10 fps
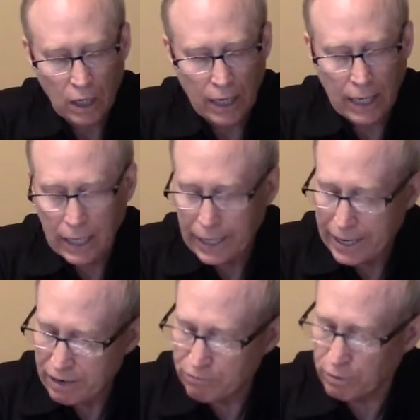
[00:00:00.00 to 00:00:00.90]

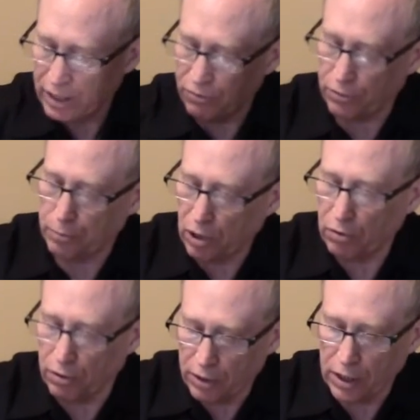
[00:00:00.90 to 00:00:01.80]
I've read through
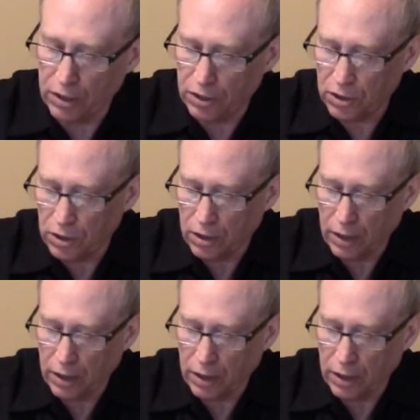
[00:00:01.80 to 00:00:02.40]
both of these,